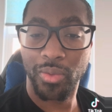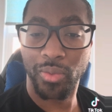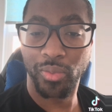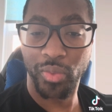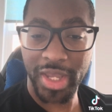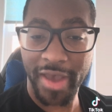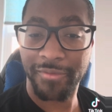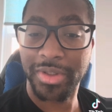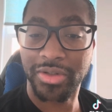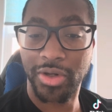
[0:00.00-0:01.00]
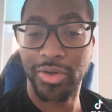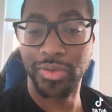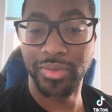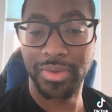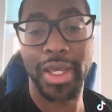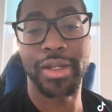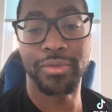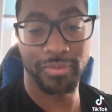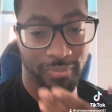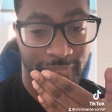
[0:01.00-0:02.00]
We have been told,
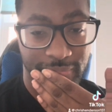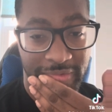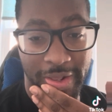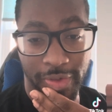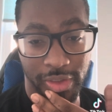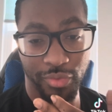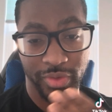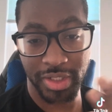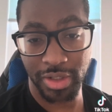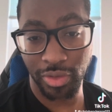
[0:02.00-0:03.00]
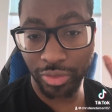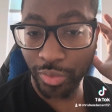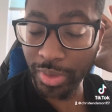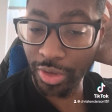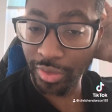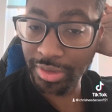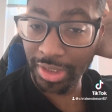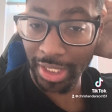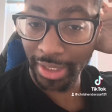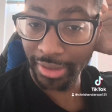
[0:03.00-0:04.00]
and now that we're getting older, we know it's a
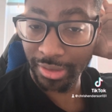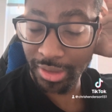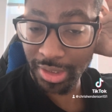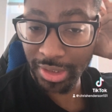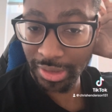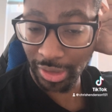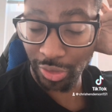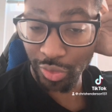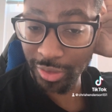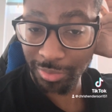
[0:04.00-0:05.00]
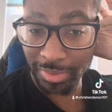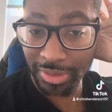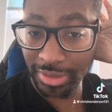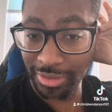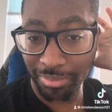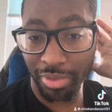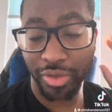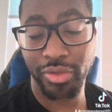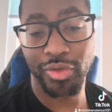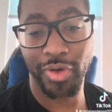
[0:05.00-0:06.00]
lie, that Christmas is the
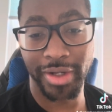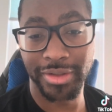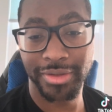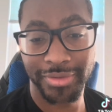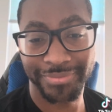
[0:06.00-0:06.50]
birth of Christ.